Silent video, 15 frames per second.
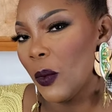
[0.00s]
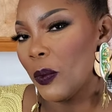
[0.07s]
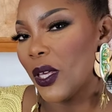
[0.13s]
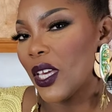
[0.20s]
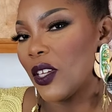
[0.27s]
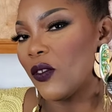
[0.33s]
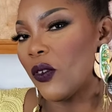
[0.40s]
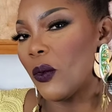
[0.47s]

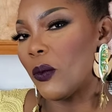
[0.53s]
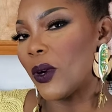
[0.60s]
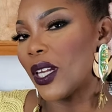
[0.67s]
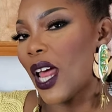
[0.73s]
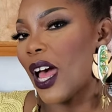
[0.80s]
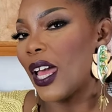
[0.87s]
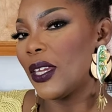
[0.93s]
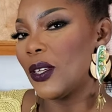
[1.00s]
Because from
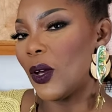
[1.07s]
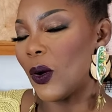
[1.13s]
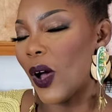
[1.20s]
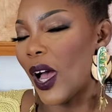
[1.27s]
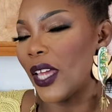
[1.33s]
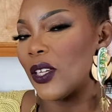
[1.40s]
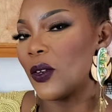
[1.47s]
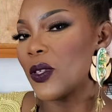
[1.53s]
what I
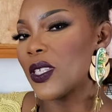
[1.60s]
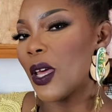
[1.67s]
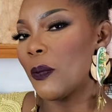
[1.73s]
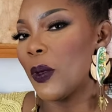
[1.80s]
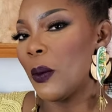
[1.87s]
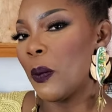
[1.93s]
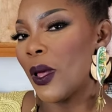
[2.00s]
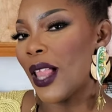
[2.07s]
know some
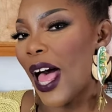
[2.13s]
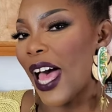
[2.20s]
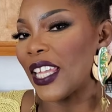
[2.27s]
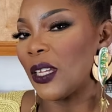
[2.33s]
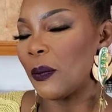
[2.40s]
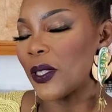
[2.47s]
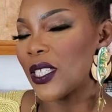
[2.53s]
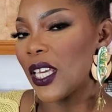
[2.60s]
people
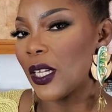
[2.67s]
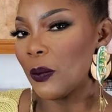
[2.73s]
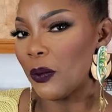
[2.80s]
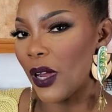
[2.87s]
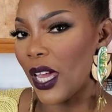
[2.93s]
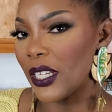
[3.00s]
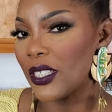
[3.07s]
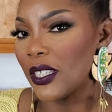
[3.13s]
add the potato
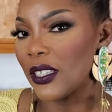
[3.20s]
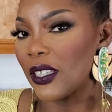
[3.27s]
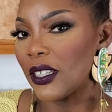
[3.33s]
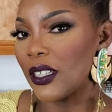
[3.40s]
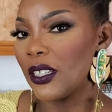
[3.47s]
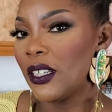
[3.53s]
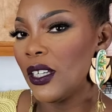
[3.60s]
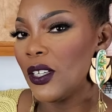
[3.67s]
bread to
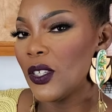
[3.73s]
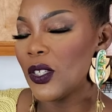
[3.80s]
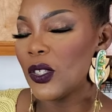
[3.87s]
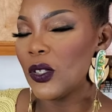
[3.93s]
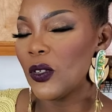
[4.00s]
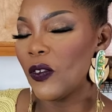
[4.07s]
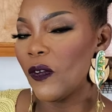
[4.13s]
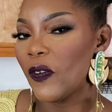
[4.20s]
the
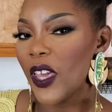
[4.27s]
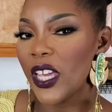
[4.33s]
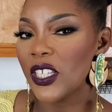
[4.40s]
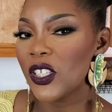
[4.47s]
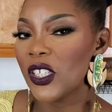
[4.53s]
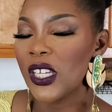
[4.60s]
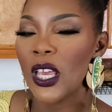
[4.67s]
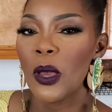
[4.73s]
stew
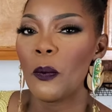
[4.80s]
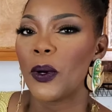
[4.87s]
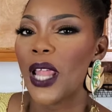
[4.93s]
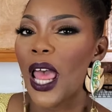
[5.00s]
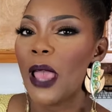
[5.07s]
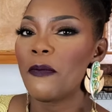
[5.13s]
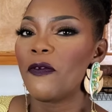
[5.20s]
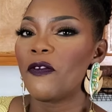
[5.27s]
fish,
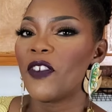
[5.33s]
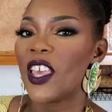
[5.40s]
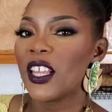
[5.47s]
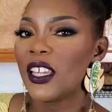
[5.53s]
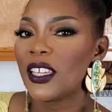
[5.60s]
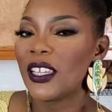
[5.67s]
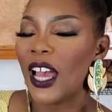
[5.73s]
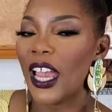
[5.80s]
but I'm
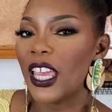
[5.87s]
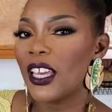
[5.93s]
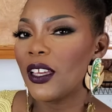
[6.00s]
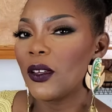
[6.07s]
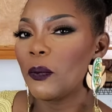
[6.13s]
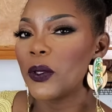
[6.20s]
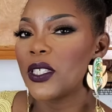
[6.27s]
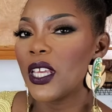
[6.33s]
feeling like
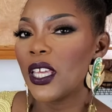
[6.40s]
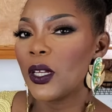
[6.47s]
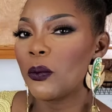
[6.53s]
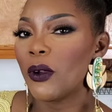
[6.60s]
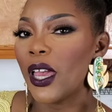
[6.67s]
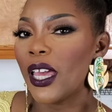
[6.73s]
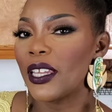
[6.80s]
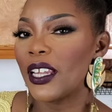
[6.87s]
potato
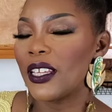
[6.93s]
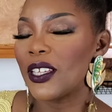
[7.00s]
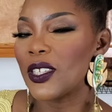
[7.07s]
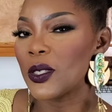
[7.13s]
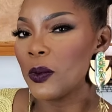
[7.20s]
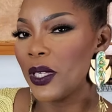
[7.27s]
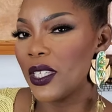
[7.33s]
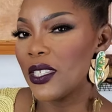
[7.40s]
bread and the
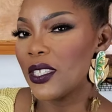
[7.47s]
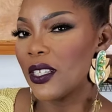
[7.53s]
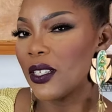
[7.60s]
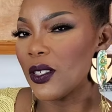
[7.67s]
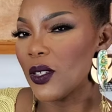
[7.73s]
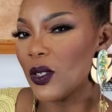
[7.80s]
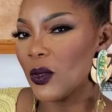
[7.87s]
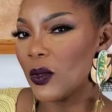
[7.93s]
sweetness of
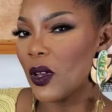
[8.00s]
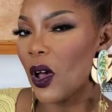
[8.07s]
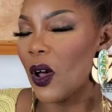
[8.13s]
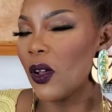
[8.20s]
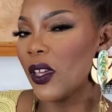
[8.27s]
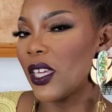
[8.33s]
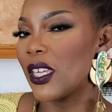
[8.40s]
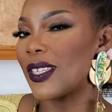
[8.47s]
the stew
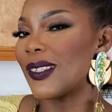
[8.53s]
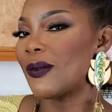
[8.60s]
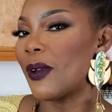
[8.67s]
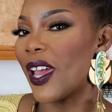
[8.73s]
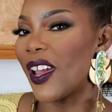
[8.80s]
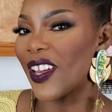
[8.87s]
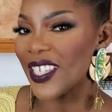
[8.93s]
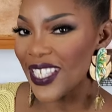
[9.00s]
conch is
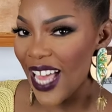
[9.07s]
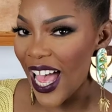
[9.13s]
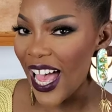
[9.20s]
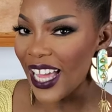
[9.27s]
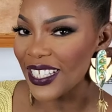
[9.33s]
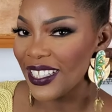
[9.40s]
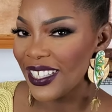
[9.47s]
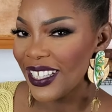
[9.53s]
where it's
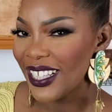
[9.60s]
at.